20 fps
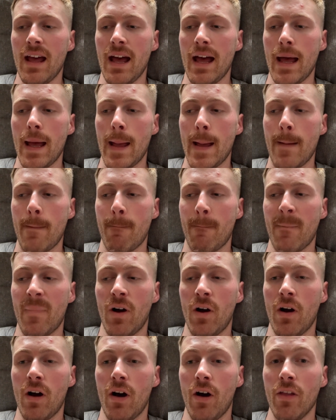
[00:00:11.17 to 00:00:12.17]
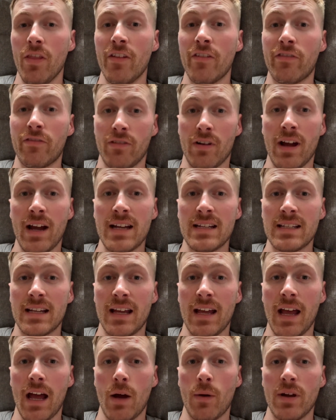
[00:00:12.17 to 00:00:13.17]
Um, on the
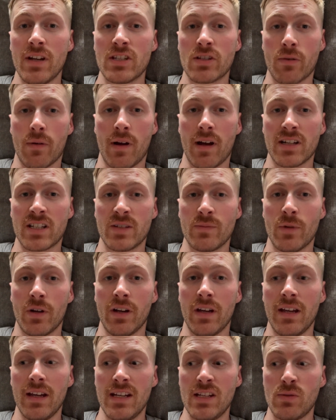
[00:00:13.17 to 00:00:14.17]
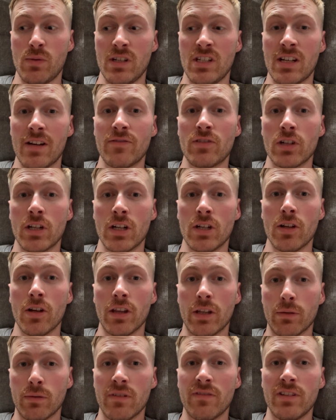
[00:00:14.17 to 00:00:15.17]
Friday, I went to Arctic Monkeys, which I've done
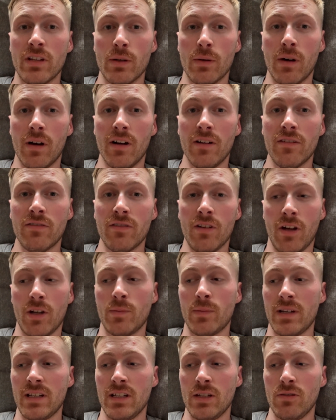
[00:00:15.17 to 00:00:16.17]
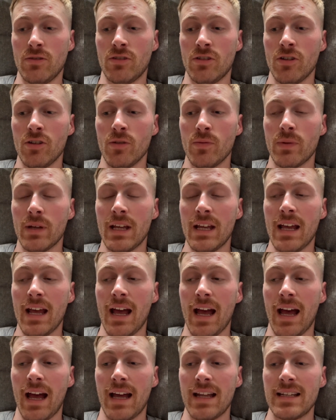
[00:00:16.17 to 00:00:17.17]
another review of on my YouTube,
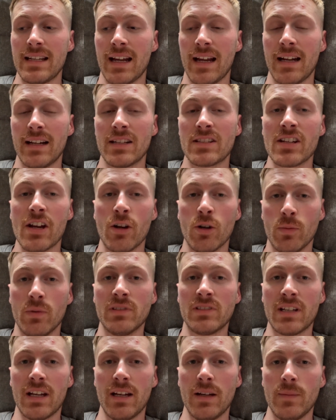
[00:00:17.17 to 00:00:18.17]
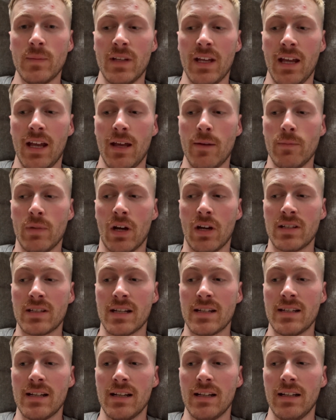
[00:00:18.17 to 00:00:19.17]
and I had a terrible time there because I
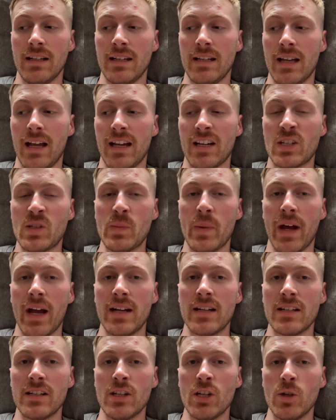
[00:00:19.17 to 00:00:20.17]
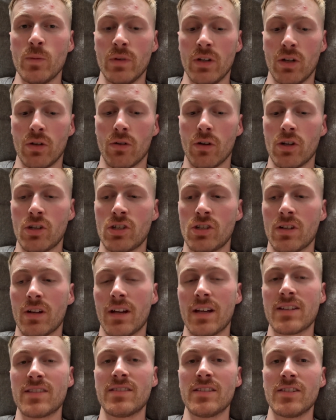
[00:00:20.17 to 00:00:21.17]
nearly expired in a human crush,
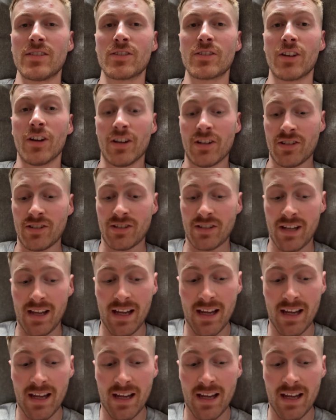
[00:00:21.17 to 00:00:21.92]
as discussed.